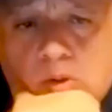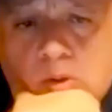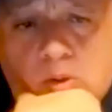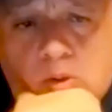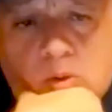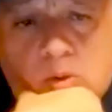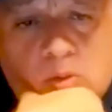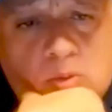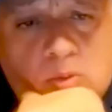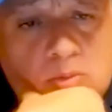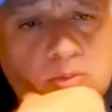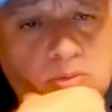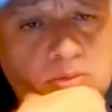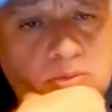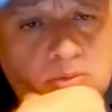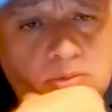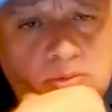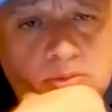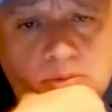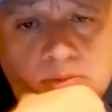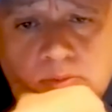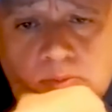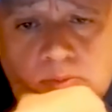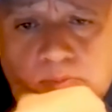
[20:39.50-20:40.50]
And again,
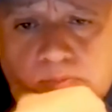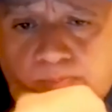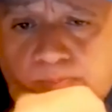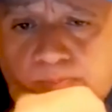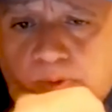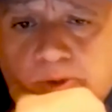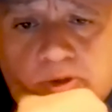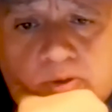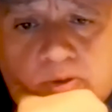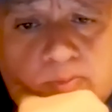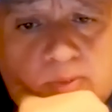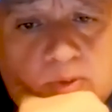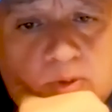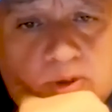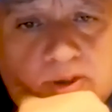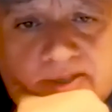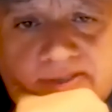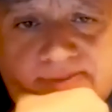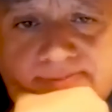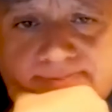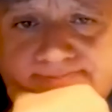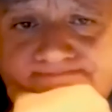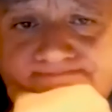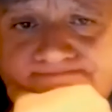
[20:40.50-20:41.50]
because our society
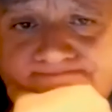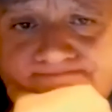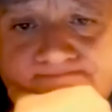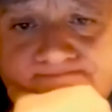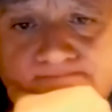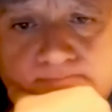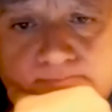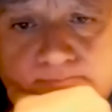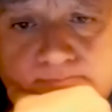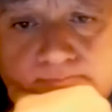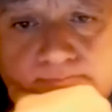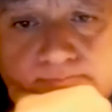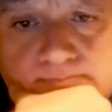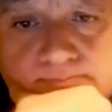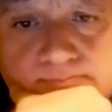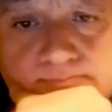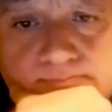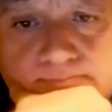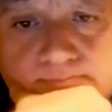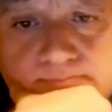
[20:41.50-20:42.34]
is so warped